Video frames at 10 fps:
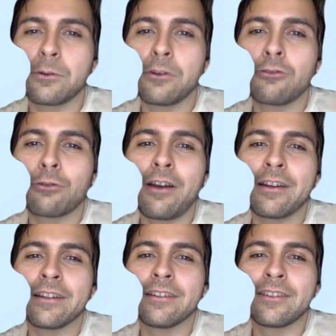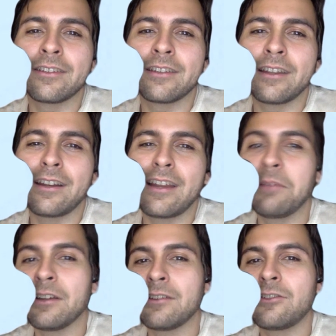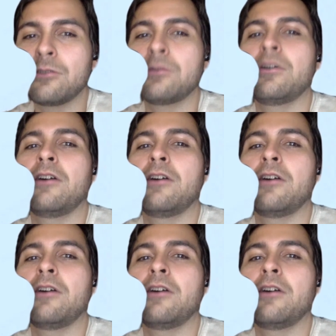or drawings in an email to